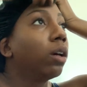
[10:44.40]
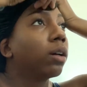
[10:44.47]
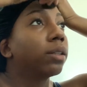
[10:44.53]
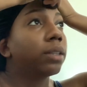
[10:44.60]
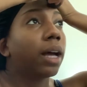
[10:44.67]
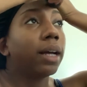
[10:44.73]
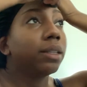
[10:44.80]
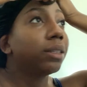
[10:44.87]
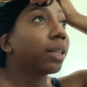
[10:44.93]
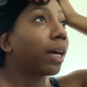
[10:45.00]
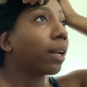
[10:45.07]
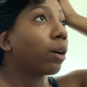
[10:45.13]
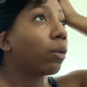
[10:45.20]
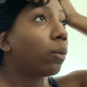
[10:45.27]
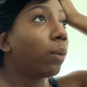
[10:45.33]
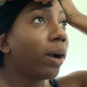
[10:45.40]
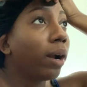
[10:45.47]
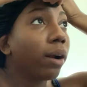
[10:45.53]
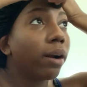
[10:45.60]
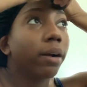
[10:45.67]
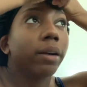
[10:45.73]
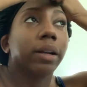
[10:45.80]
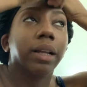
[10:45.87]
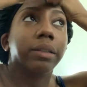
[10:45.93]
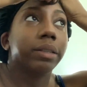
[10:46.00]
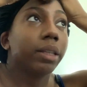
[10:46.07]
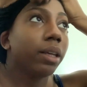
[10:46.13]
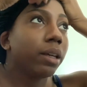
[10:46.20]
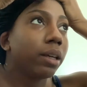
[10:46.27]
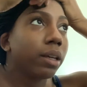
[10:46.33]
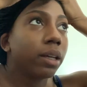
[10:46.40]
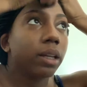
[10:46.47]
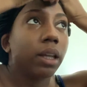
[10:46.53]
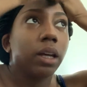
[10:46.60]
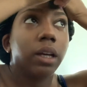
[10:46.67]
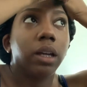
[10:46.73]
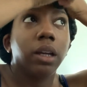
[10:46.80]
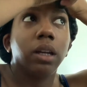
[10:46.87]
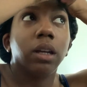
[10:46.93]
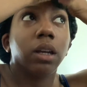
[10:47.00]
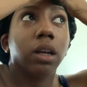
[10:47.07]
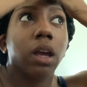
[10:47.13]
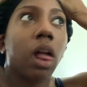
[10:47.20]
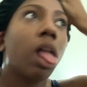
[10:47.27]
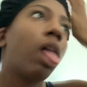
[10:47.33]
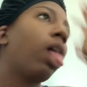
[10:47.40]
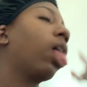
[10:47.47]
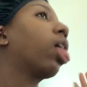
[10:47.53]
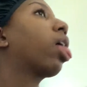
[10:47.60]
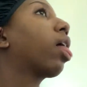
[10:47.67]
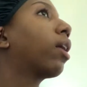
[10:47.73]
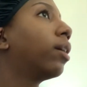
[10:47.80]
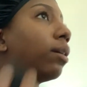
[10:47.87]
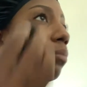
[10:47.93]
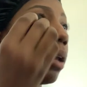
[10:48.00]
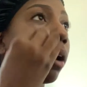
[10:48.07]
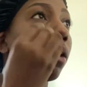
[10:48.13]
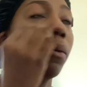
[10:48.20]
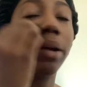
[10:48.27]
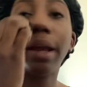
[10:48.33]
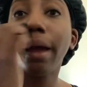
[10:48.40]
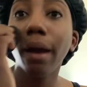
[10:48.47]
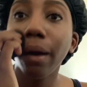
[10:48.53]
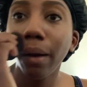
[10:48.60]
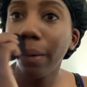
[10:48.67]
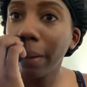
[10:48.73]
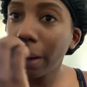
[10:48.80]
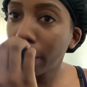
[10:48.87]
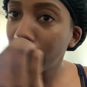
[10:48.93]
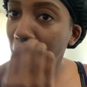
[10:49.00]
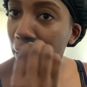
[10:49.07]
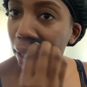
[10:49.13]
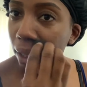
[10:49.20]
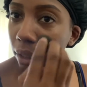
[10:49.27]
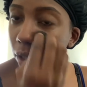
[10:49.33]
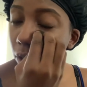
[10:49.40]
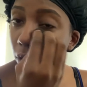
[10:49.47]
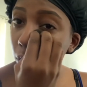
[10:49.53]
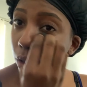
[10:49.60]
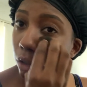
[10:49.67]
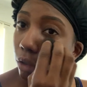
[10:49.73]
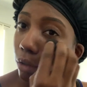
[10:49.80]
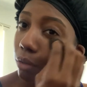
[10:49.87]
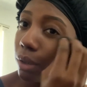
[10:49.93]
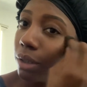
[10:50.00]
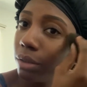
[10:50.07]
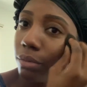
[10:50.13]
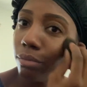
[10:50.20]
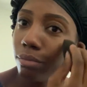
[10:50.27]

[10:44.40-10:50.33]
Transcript: Because I just got to go to work. That's it. Like, I'm not going out. I'm not, you know,